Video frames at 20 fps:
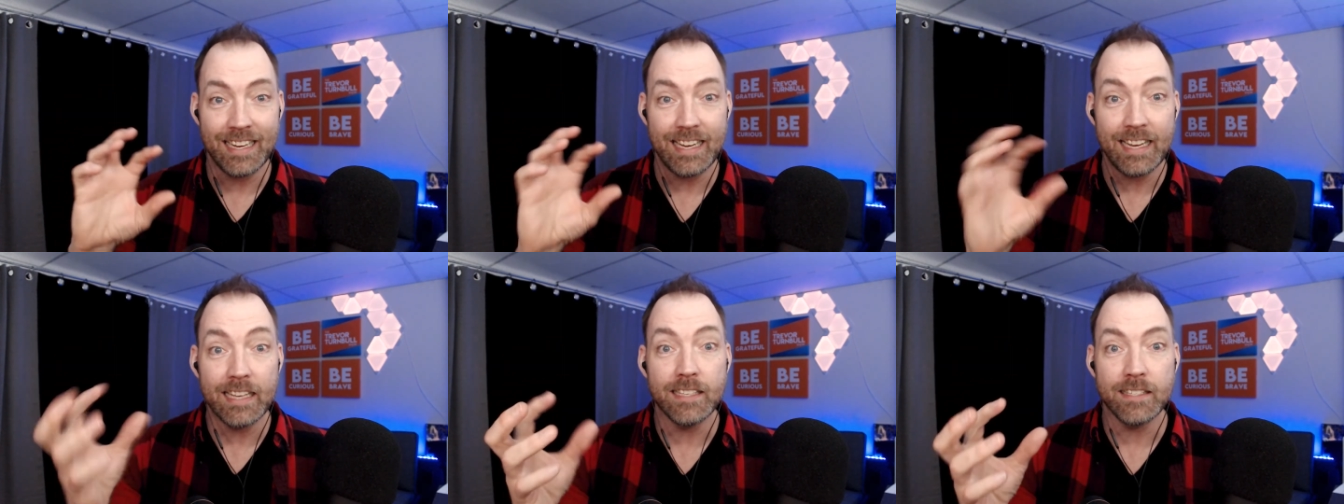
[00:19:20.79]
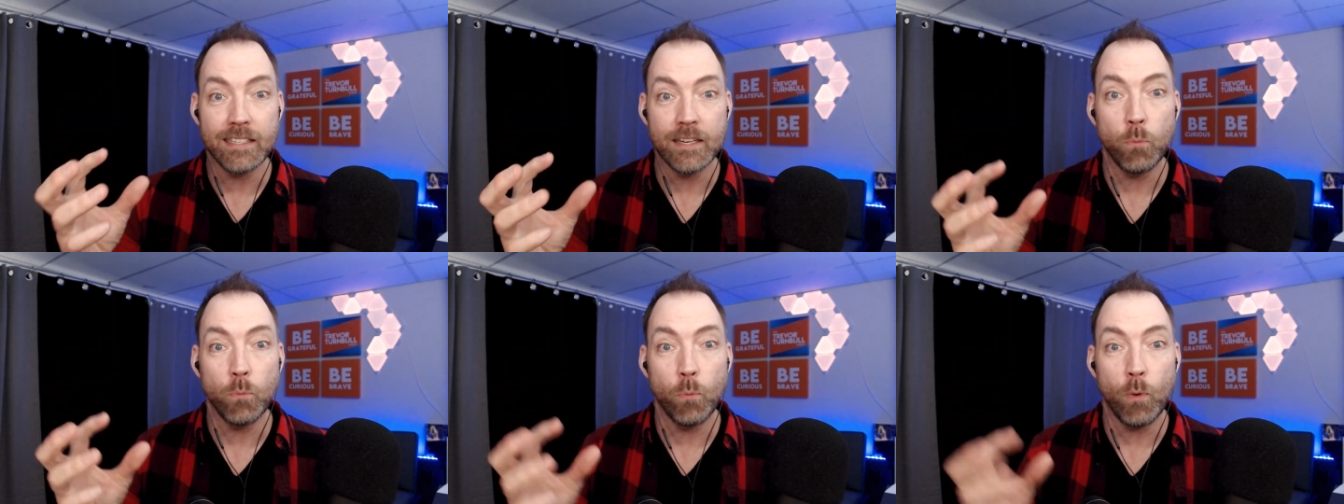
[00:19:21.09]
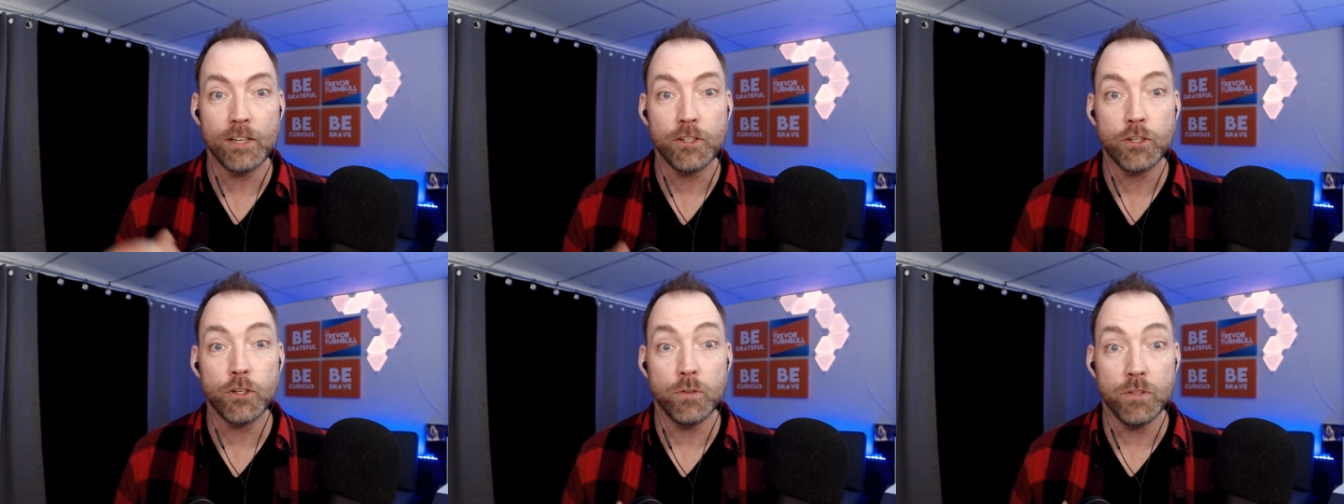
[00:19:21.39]
is in
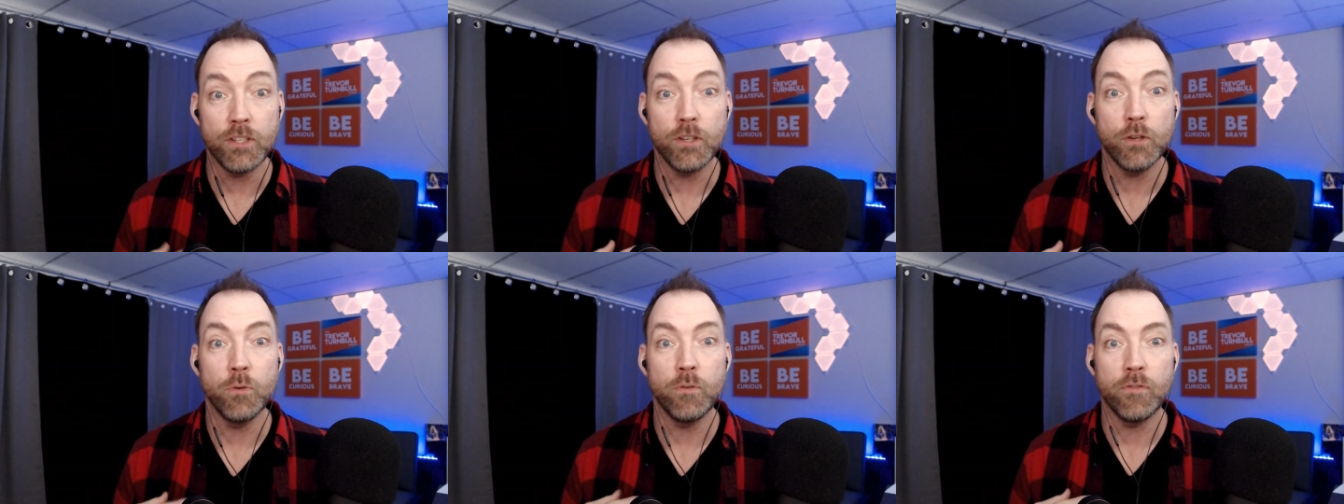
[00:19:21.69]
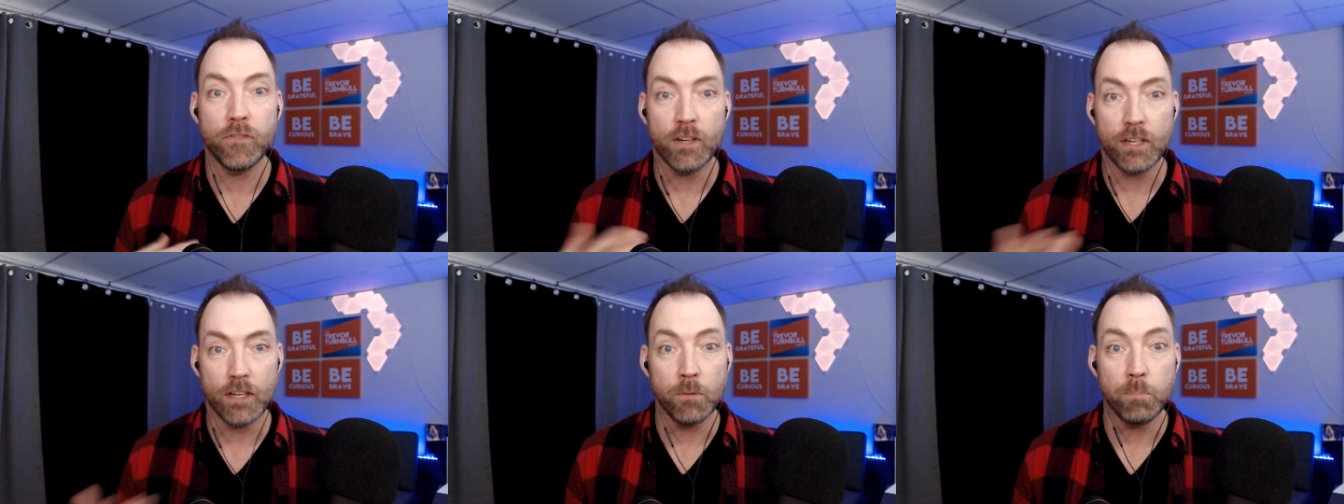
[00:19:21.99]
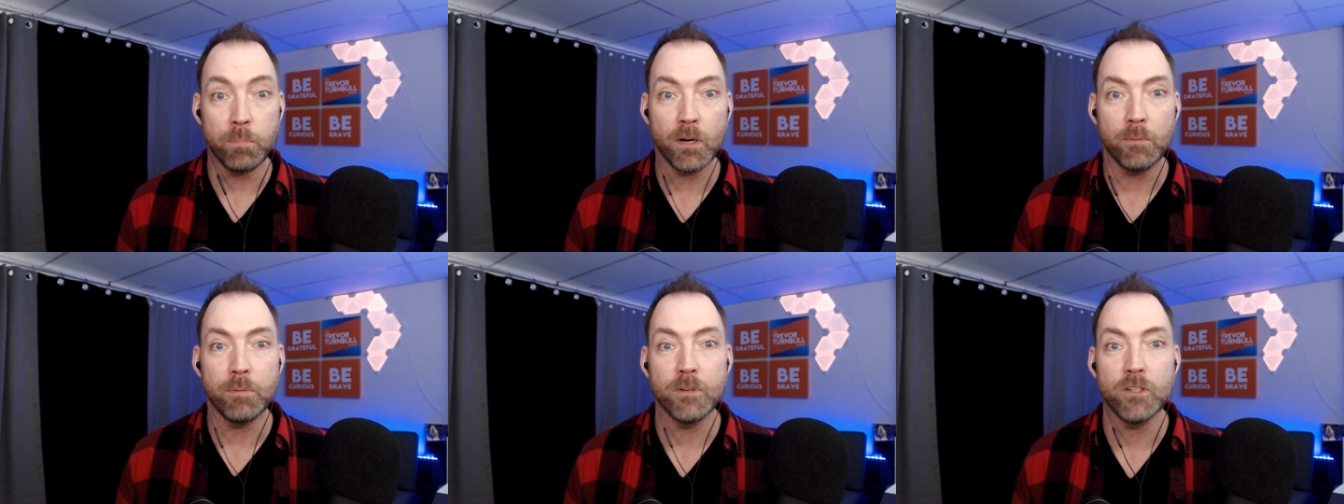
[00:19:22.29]
what you do for your
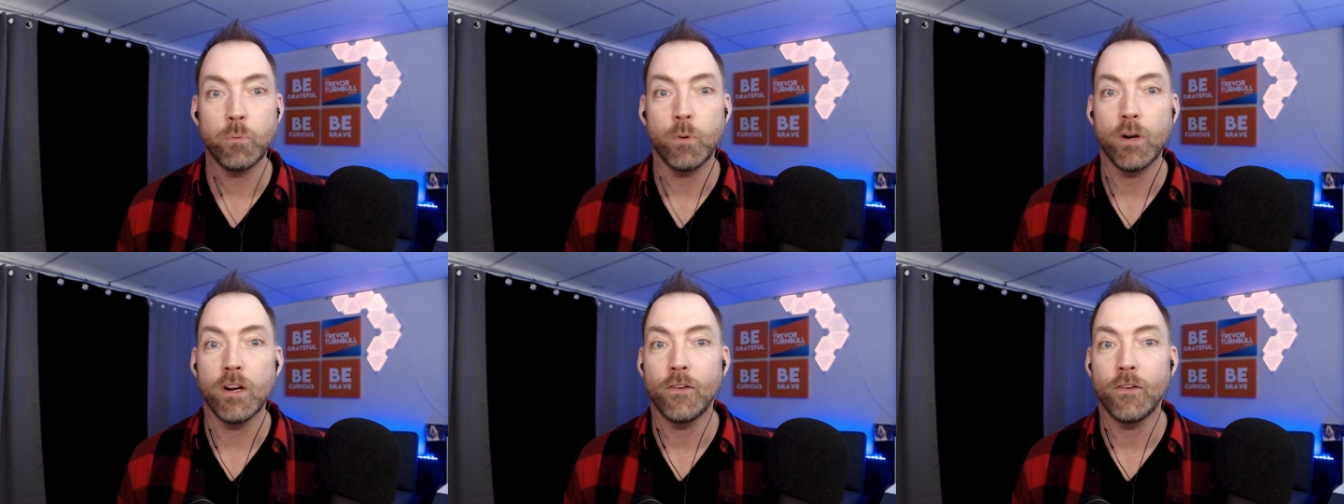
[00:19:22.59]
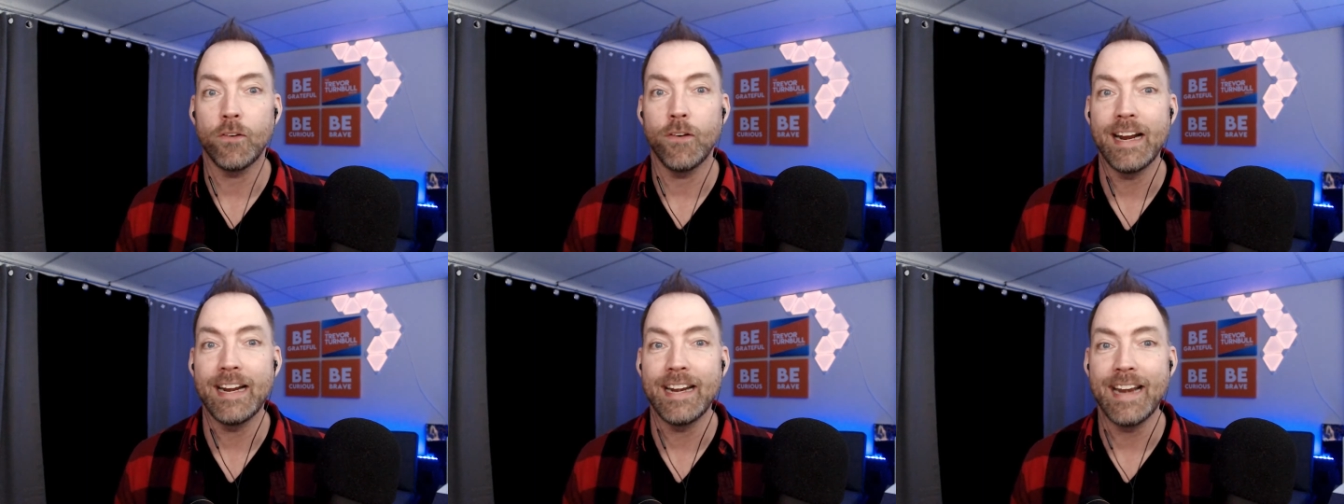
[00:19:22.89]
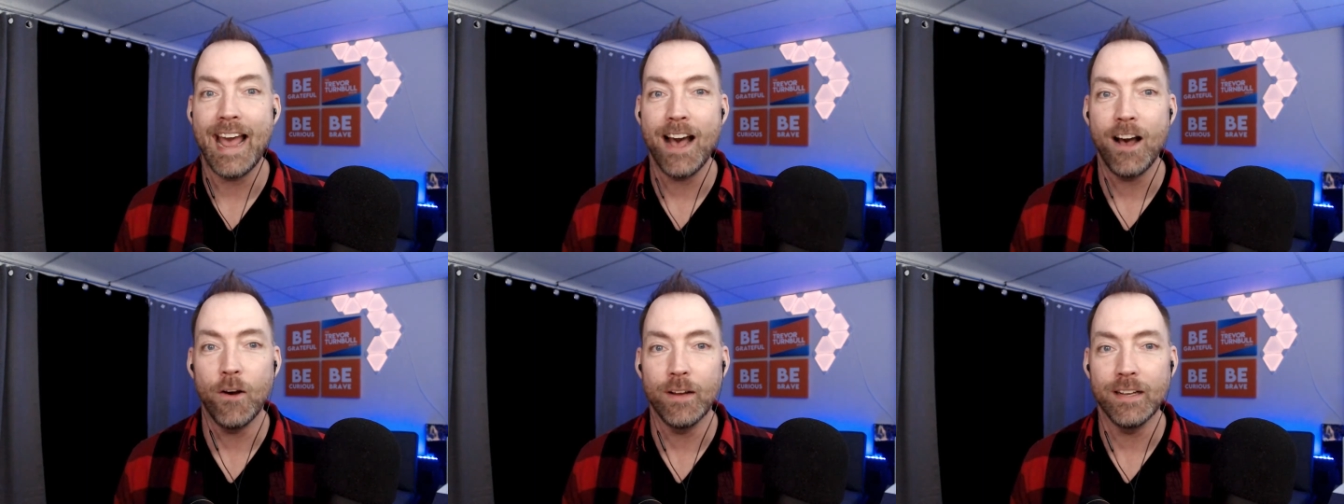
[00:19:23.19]
purpose work right
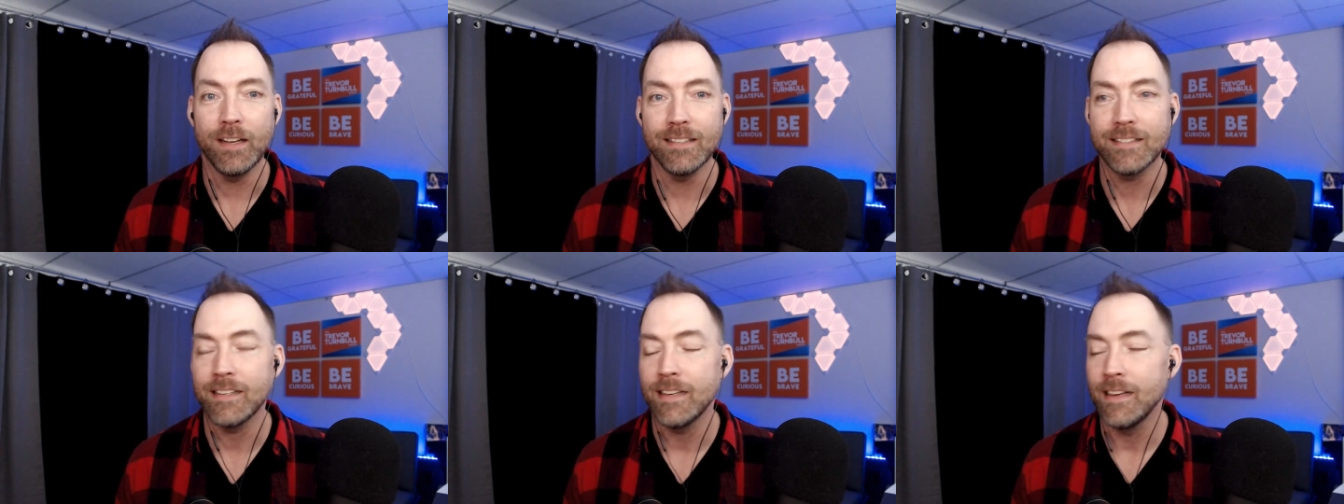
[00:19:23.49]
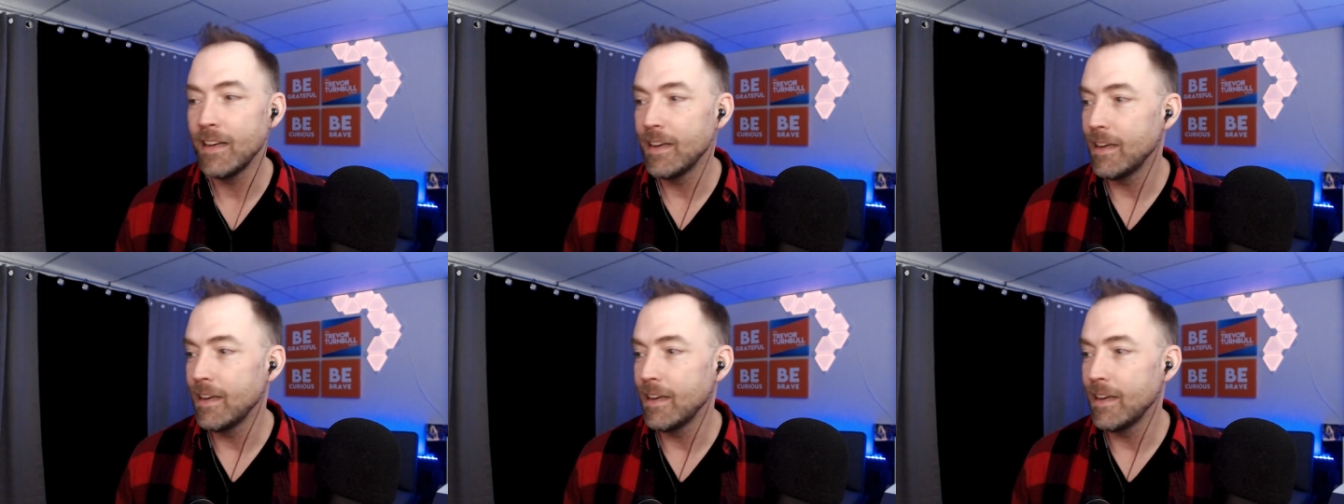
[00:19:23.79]
now is,